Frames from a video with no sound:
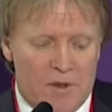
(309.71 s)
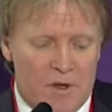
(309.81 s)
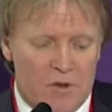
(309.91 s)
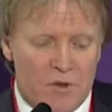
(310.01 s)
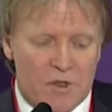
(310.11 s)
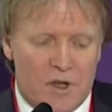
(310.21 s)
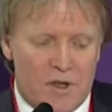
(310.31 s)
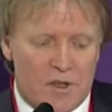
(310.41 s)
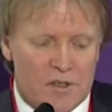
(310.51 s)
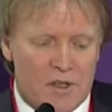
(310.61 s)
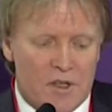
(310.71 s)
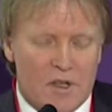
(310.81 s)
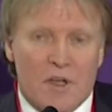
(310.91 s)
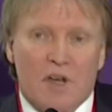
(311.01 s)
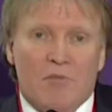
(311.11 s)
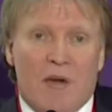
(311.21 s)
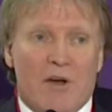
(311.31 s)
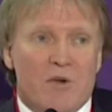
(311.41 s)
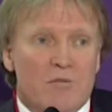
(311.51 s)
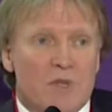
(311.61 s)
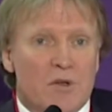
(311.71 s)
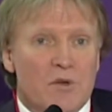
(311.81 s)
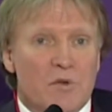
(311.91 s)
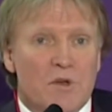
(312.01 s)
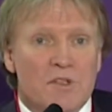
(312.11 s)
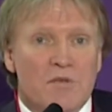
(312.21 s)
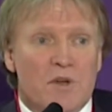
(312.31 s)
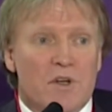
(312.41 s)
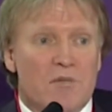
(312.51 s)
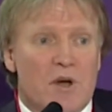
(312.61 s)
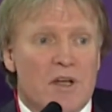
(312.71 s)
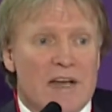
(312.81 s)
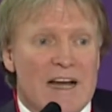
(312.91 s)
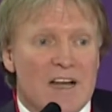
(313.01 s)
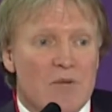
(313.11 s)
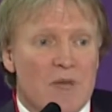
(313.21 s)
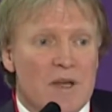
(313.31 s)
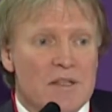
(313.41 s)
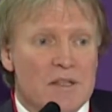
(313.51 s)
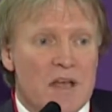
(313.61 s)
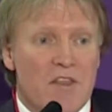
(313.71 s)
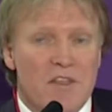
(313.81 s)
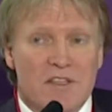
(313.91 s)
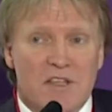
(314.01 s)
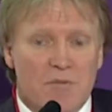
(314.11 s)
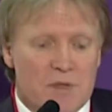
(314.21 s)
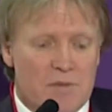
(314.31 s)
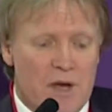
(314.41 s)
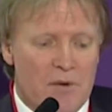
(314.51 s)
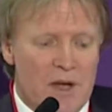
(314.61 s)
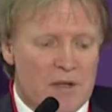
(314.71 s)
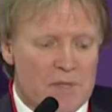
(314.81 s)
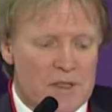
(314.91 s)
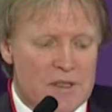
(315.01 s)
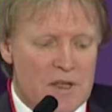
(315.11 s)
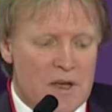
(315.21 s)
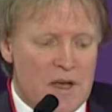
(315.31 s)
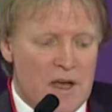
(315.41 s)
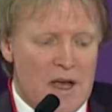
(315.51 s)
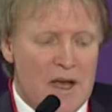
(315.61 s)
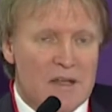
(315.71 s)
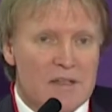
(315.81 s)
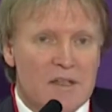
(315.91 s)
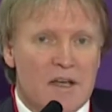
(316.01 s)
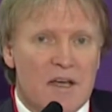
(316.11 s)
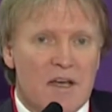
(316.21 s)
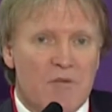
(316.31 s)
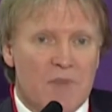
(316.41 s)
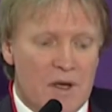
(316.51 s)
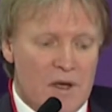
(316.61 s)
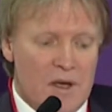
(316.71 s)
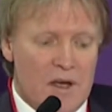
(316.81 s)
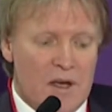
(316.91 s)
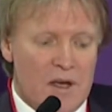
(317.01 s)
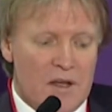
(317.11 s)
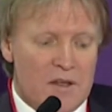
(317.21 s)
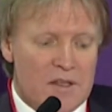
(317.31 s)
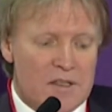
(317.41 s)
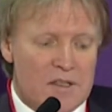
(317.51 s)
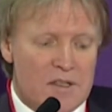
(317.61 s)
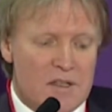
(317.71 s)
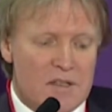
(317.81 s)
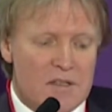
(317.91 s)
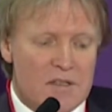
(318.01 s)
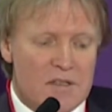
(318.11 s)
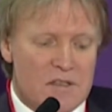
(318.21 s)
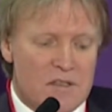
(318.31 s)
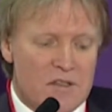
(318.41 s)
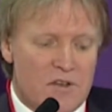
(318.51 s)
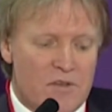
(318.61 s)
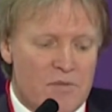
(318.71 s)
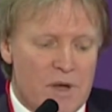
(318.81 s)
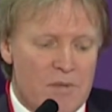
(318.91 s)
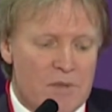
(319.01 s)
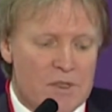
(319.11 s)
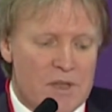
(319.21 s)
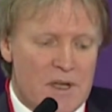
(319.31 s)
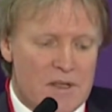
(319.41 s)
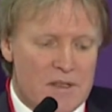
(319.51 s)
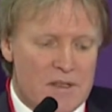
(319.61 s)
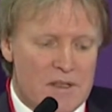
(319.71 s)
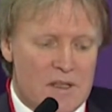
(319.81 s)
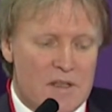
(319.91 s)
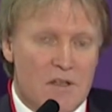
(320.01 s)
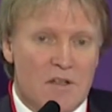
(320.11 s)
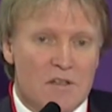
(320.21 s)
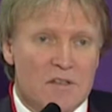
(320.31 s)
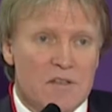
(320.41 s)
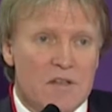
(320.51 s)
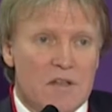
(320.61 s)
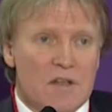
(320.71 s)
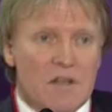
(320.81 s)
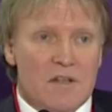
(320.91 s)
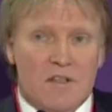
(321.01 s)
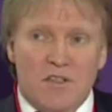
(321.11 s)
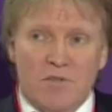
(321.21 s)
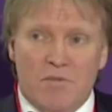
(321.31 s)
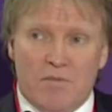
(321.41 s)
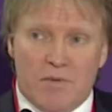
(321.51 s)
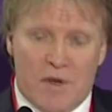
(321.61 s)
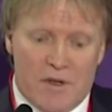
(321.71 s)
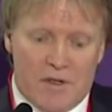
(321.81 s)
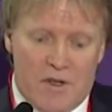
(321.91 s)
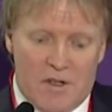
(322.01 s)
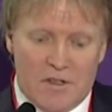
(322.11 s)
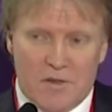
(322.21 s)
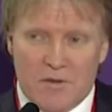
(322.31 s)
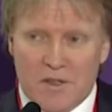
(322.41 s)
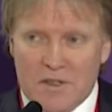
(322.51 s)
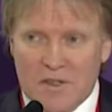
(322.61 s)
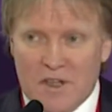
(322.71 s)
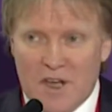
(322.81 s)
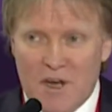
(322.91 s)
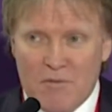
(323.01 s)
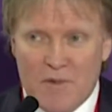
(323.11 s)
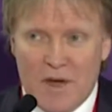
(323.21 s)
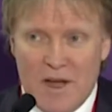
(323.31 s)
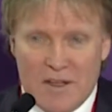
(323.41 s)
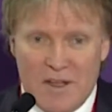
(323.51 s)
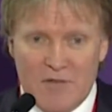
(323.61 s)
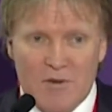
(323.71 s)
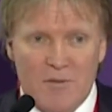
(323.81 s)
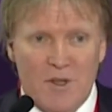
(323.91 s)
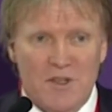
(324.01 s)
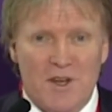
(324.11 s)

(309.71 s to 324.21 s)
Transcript: I wrote on it. Bioin Blue was one of the polyalkamides, the same as Bio-Alcamid, and um, this is the sort of problems that it caused. This is a product also that came, I think, from Russia.